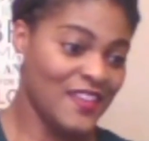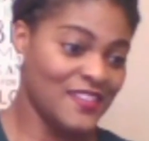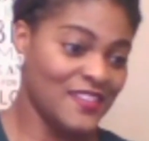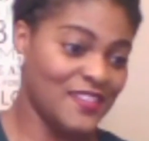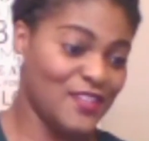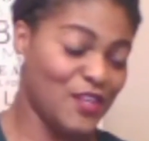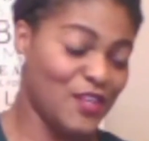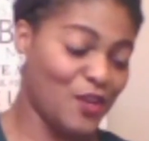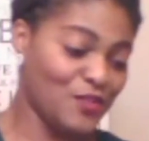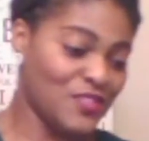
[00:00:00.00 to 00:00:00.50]

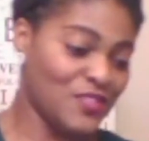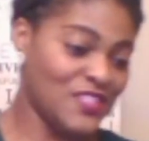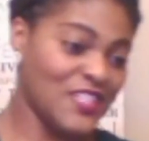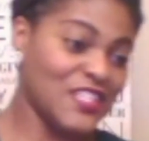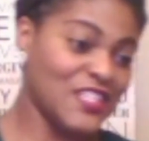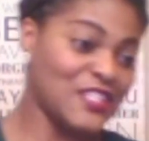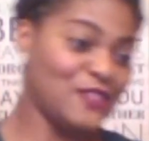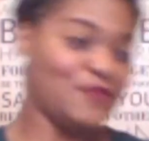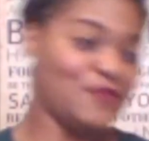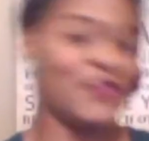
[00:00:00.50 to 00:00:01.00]
you know,
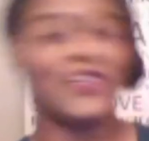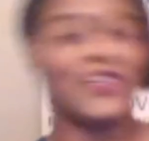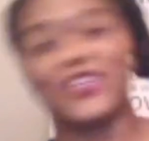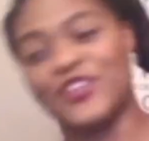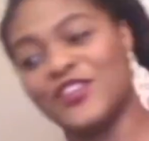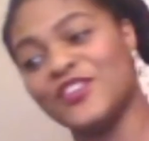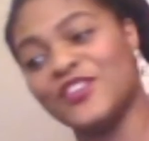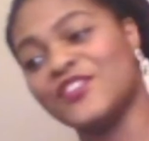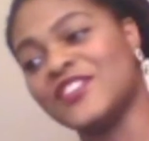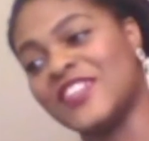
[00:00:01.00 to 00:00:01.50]
six
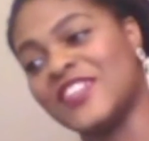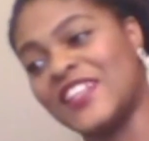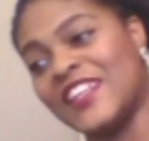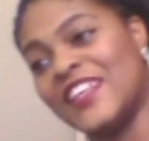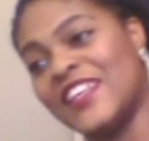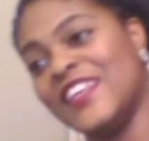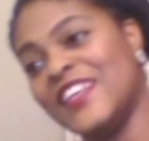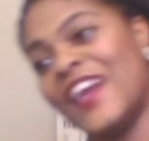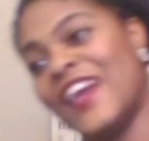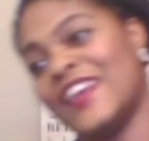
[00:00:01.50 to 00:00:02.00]
figures and
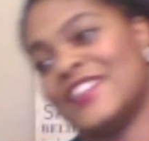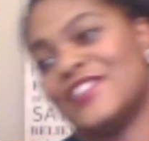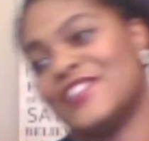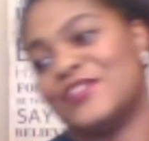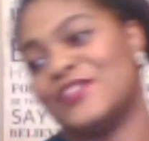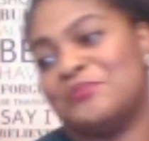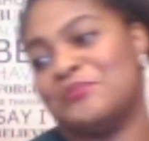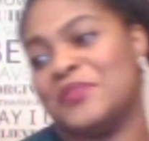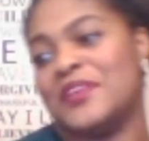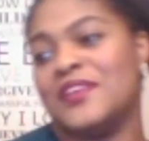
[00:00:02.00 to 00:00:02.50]
he has
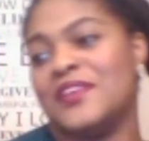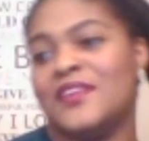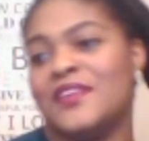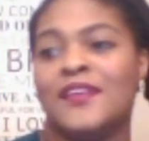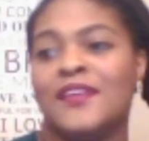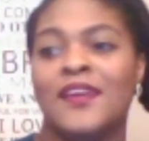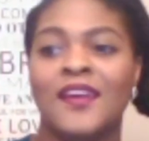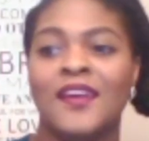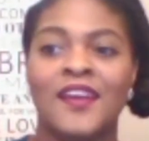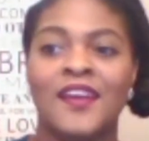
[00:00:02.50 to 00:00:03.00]
to
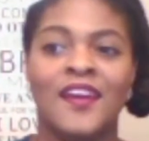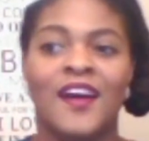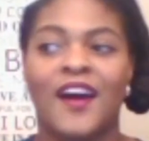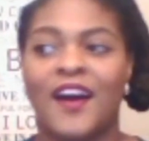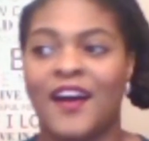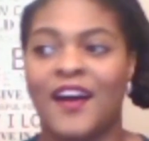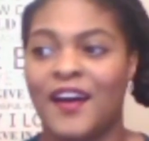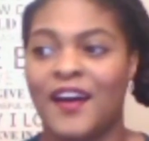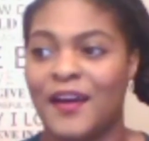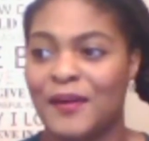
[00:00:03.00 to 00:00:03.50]
be
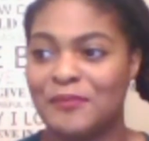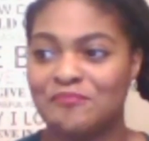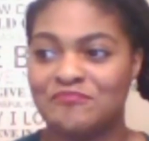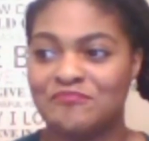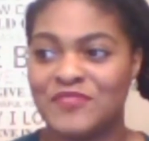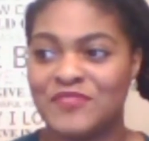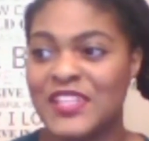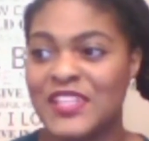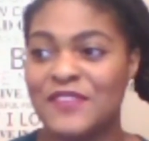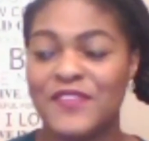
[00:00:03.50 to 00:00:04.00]

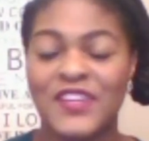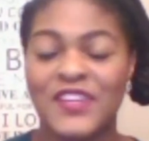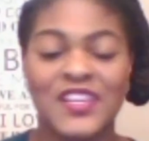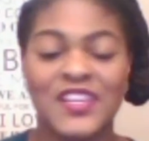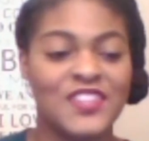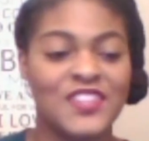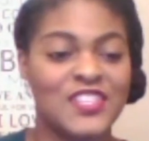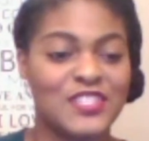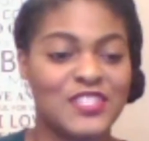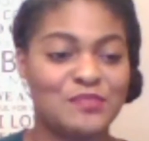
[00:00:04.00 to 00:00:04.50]
um, living
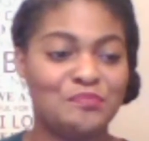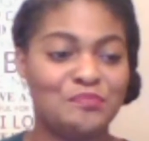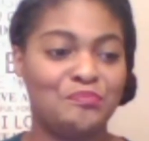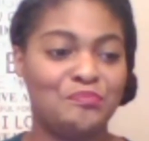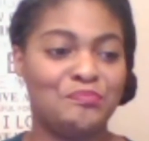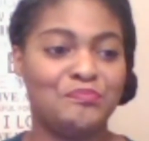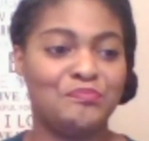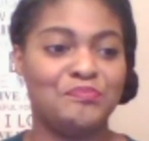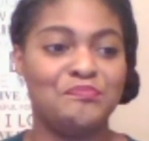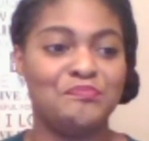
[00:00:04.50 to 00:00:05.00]
in this
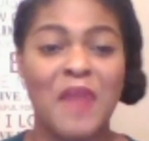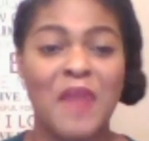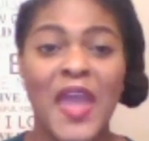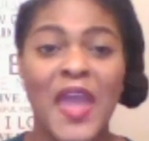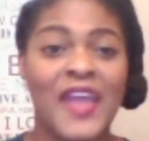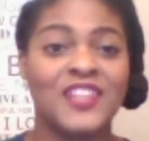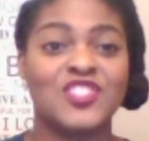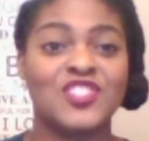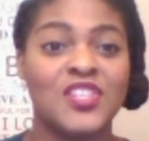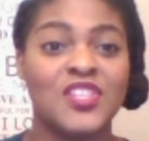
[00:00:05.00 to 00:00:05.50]

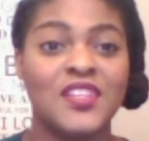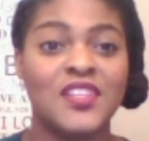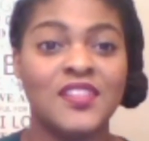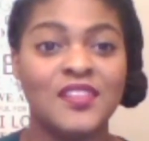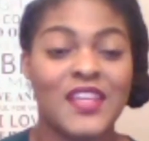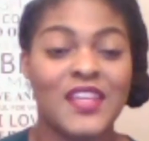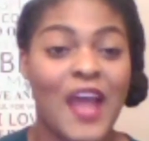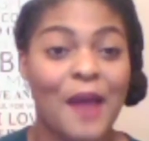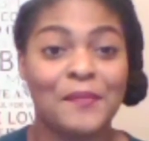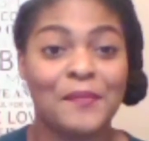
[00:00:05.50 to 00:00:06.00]

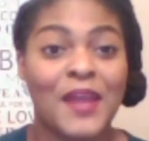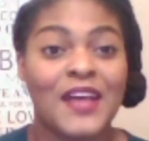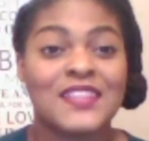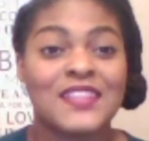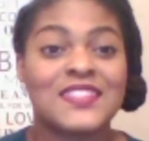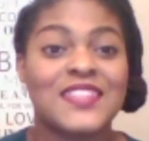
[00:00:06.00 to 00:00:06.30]
mansion. I'm not